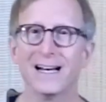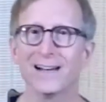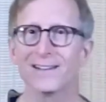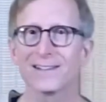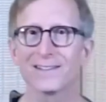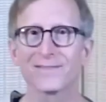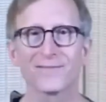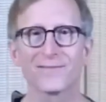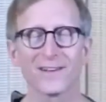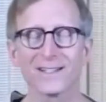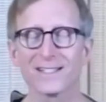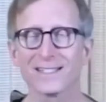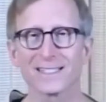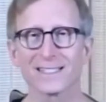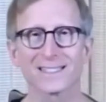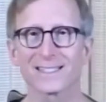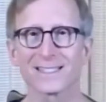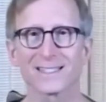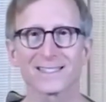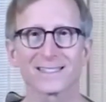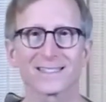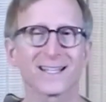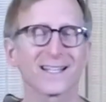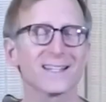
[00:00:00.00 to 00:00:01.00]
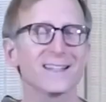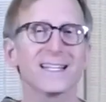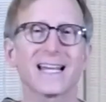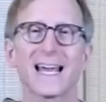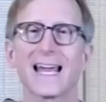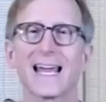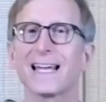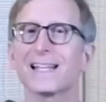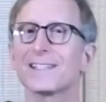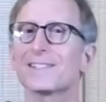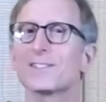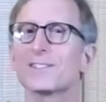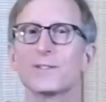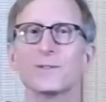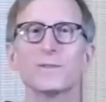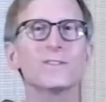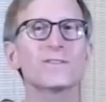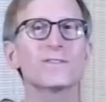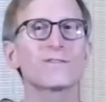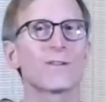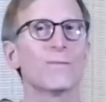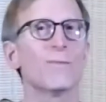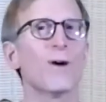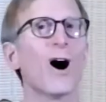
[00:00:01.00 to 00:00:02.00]
Fun, suddenly, I had students
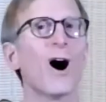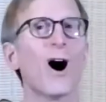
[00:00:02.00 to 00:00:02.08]
from